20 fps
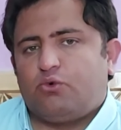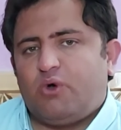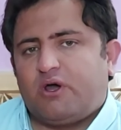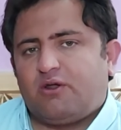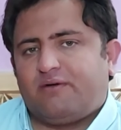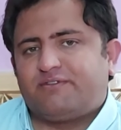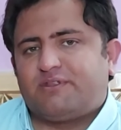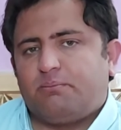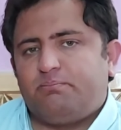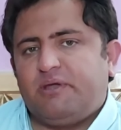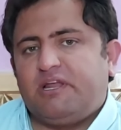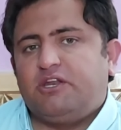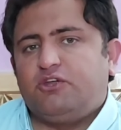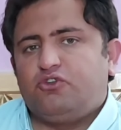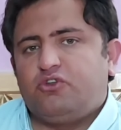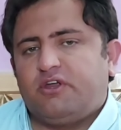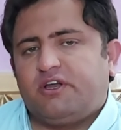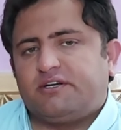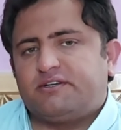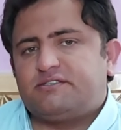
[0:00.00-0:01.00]
one of the
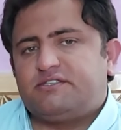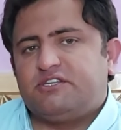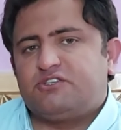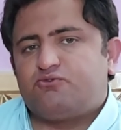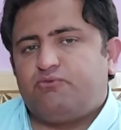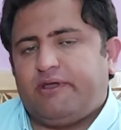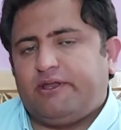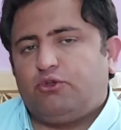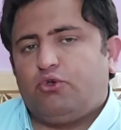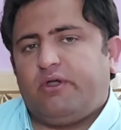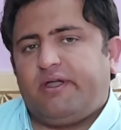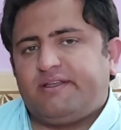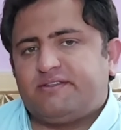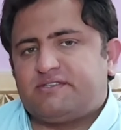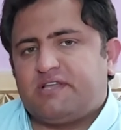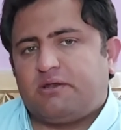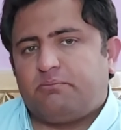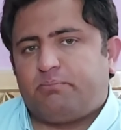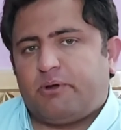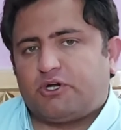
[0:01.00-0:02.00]
billionaires. This video
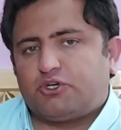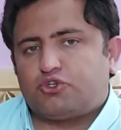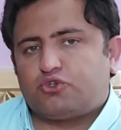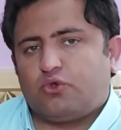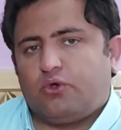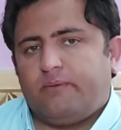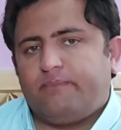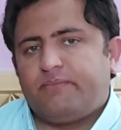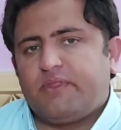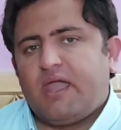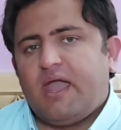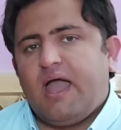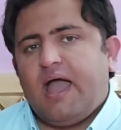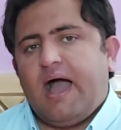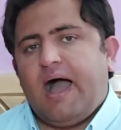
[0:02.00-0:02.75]
is in Pashto.